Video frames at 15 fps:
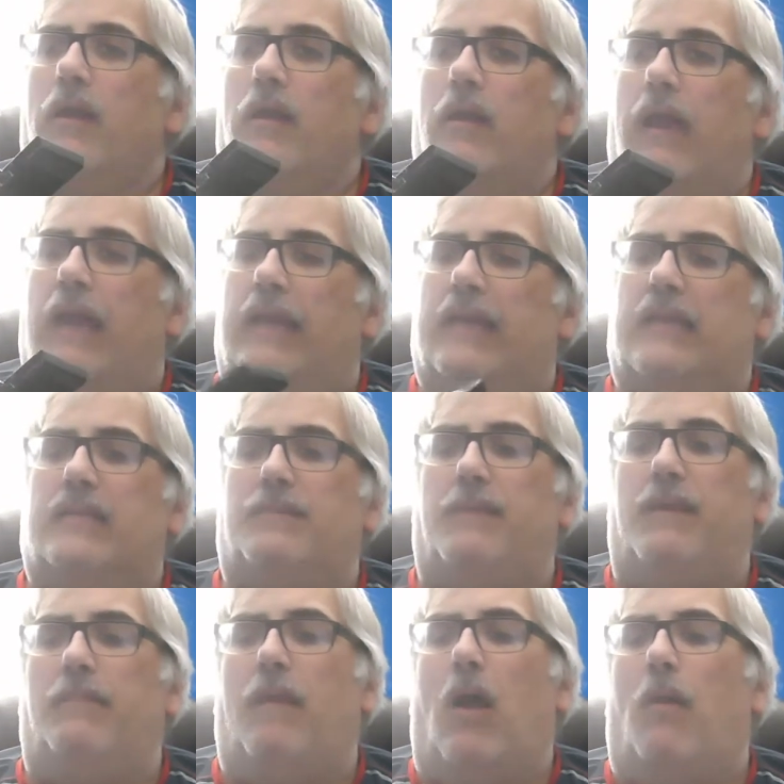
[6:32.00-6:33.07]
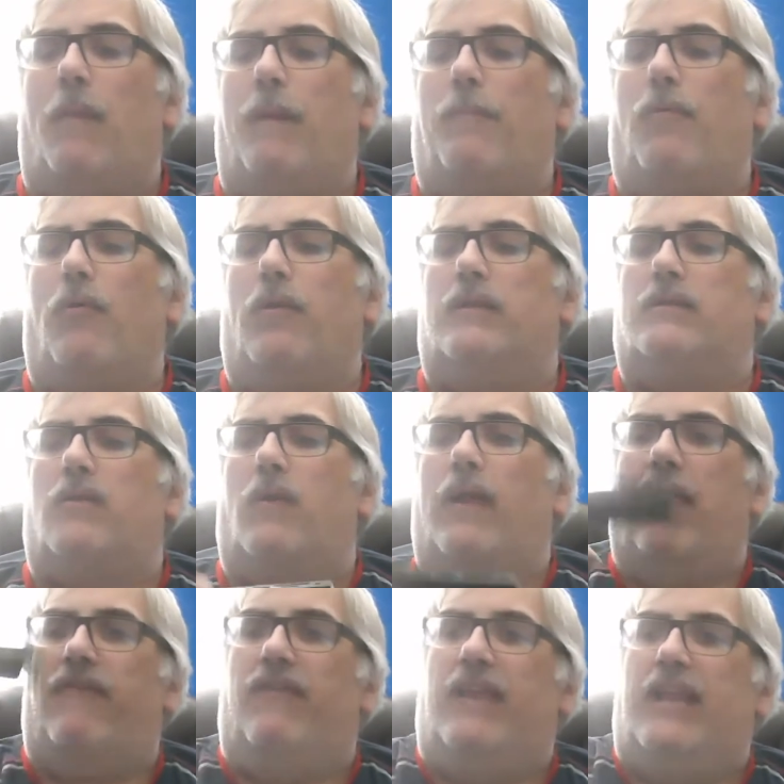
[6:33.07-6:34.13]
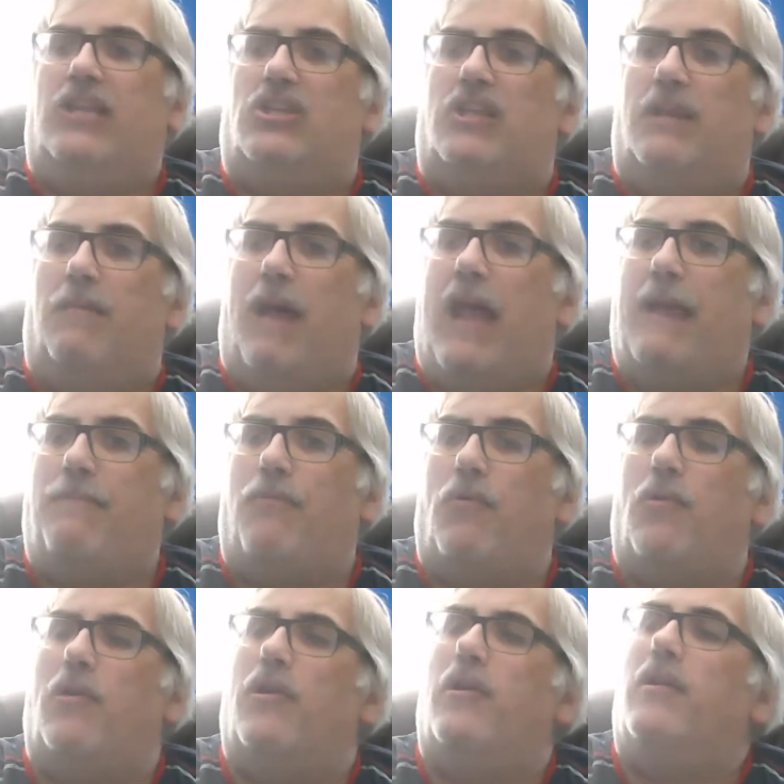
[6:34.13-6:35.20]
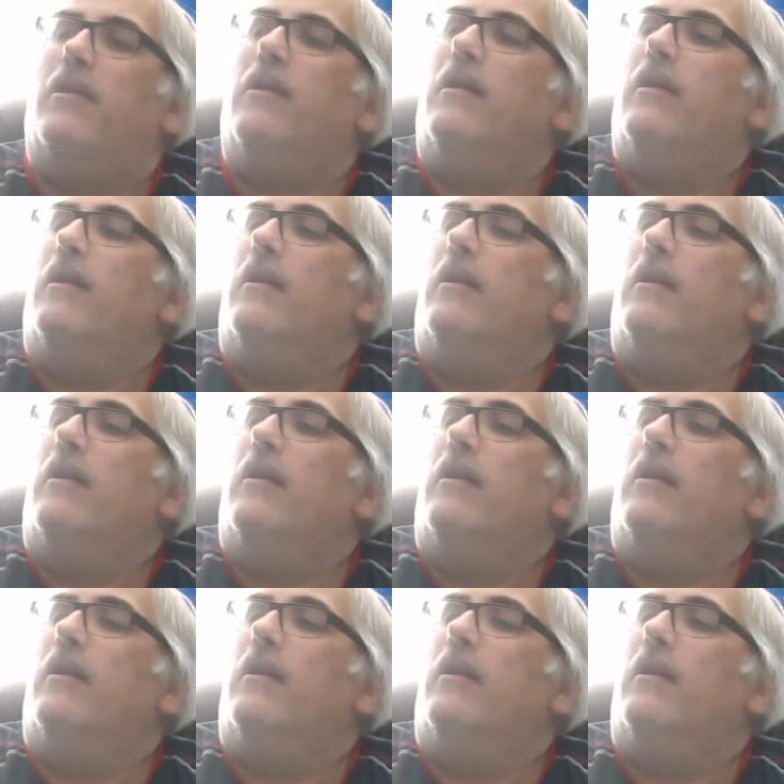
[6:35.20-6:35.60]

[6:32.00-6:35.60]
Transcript: and it gives me all my ports. So I have an HDMI port,